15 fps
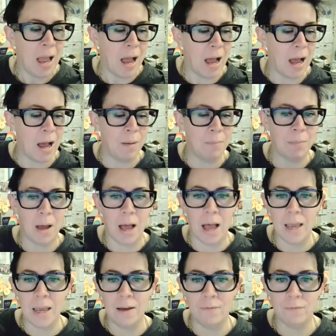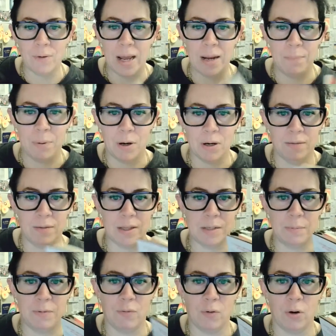Um, I have read part of this
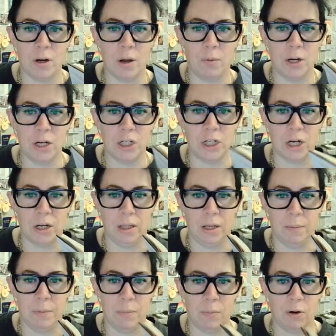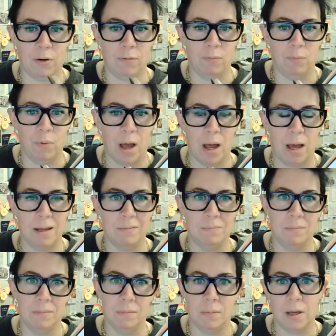before, and I want to share a little bit more of, uh,
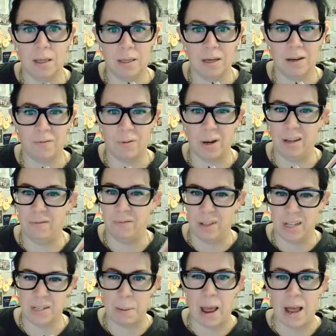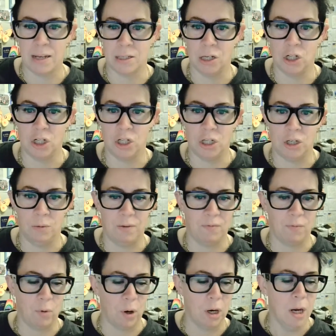I think I've read even this passage to you
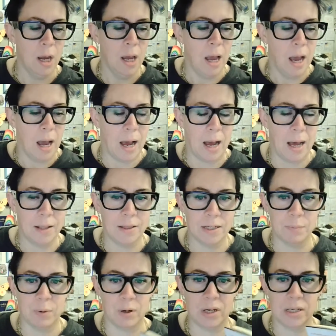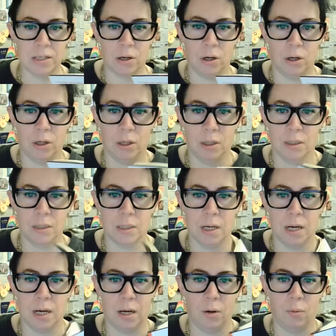before. Uh, this book is called
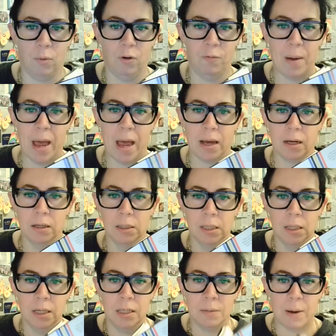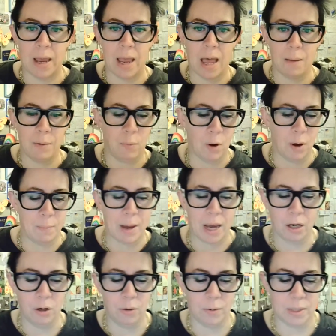uh, Wolf Pack. It's by Abby
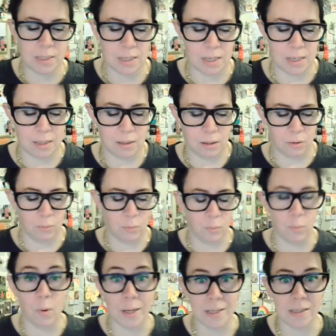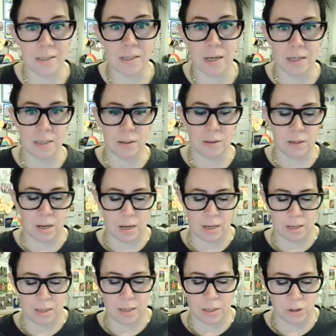Wambach, who is a who was
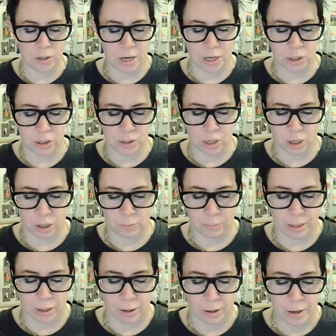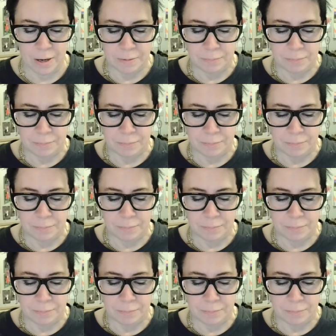an international soccer player.